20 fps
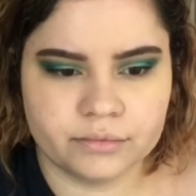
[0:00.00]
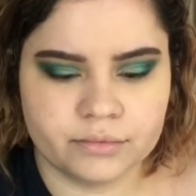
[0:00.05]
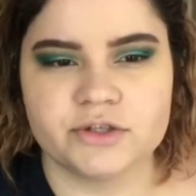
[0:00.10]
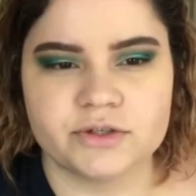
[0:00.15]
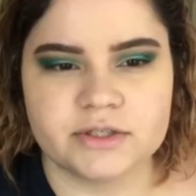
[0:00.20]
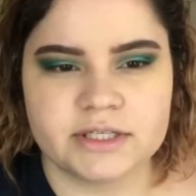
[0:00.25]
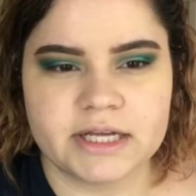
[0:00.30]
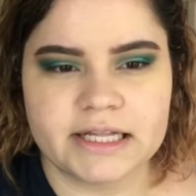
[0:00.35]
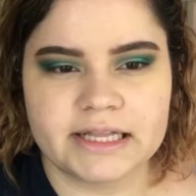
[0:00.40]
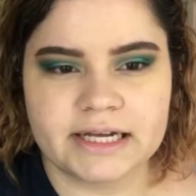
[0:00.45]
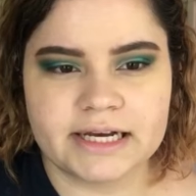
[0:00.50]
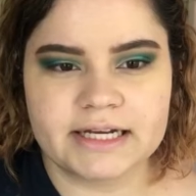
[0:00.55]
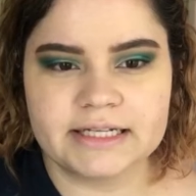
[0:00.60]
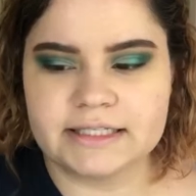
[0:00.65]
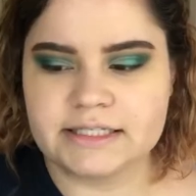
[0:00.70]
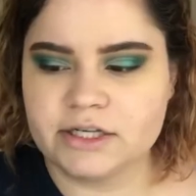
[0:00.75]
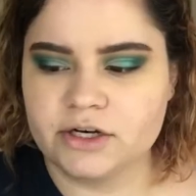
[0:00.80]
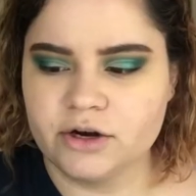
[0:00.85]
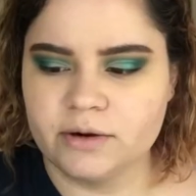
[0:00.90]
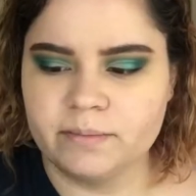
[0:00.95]
To set the
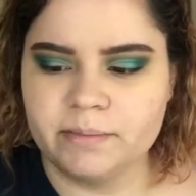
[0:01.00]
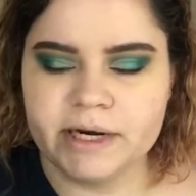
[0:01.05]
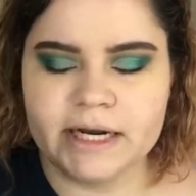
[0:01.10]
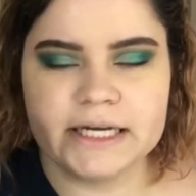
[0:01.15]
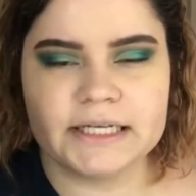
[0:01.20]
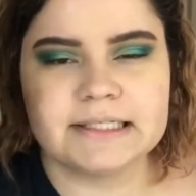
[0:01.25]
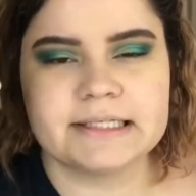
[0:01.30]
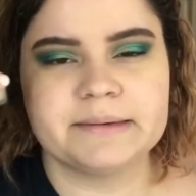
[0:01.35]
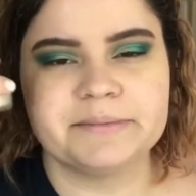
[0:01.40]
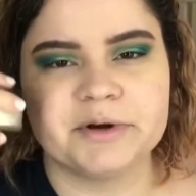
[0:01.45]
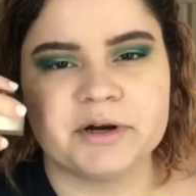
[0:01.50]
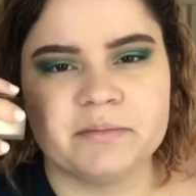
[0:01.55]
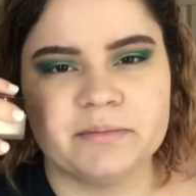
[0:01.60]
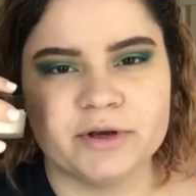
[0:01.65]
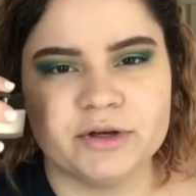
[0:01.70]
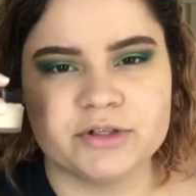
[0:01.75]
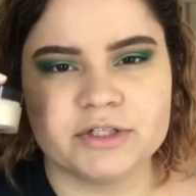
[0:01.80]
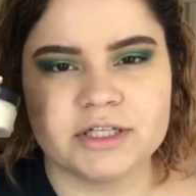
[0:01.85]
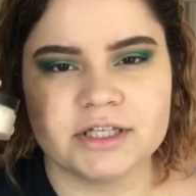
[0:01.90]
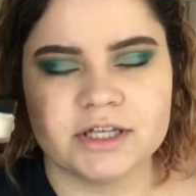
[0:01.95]
concealer in place, I'm going to
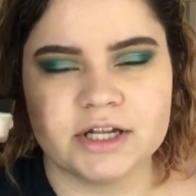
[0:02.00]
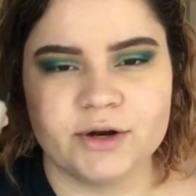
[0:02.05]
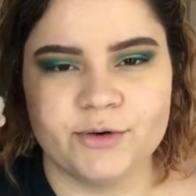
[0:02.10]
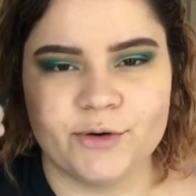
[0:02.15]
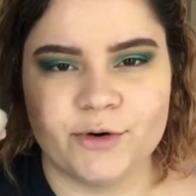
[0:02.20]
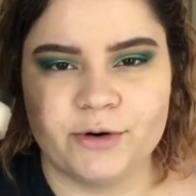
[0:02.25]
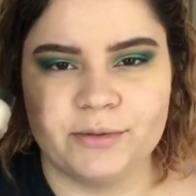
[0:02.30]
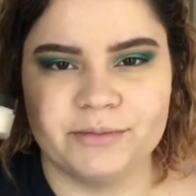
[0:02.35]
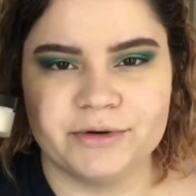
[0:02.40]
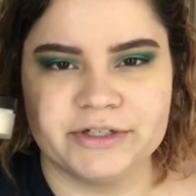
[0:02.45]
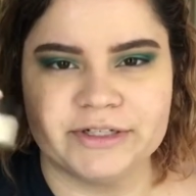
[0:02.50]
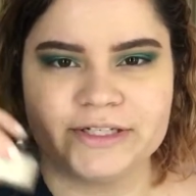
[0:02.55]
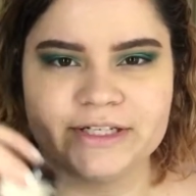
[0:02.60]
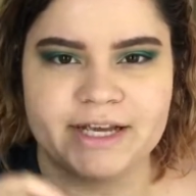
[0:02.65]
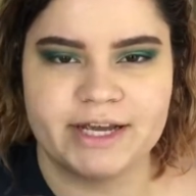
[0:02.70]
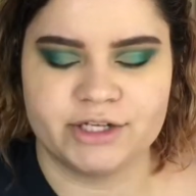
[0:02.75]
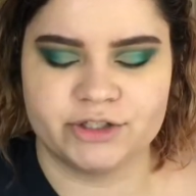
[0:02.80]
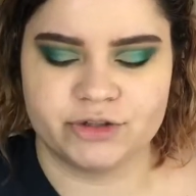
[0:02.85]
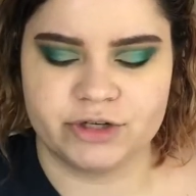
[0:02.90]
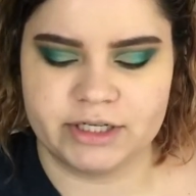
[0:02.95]
be using the Laura
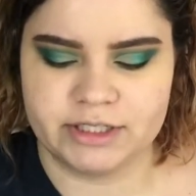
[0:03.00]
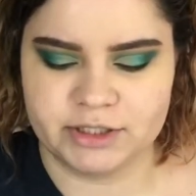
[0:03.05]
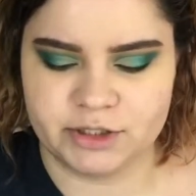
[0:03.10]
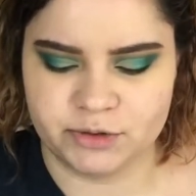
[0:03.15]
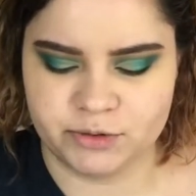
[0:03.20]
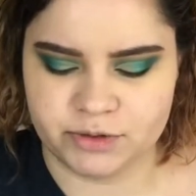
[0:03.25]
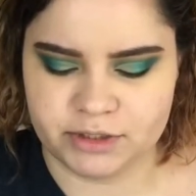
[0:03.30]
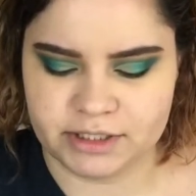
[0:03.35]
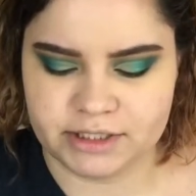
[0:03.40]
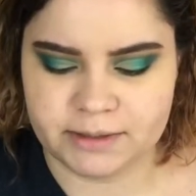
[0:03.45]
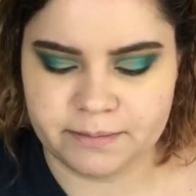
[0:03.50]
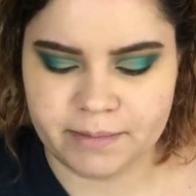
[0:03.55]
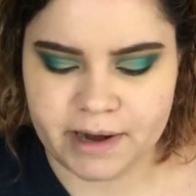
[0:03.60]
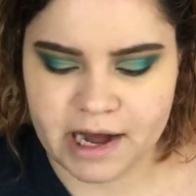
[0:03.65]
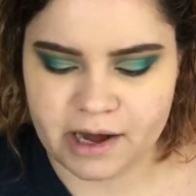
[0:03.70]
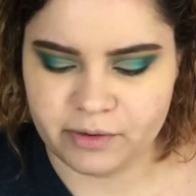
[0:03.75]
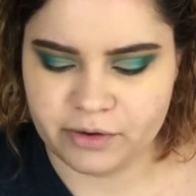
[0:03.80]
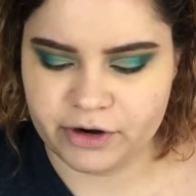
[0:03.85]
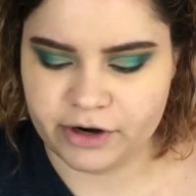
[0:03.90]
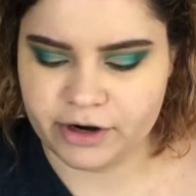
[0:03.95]
Mercier translucent
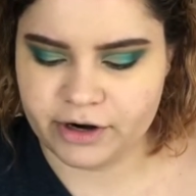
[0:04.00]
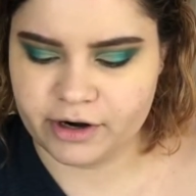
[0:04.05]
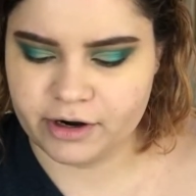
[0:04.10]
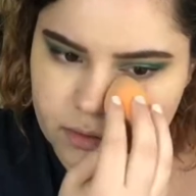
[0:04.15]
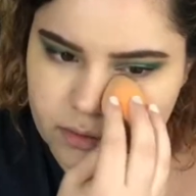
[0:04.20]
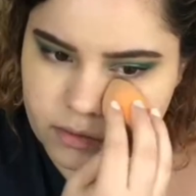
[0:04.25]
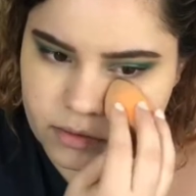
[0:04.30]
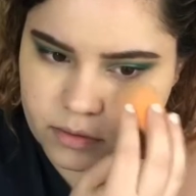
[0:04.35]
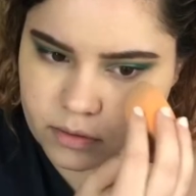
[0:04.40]
powder.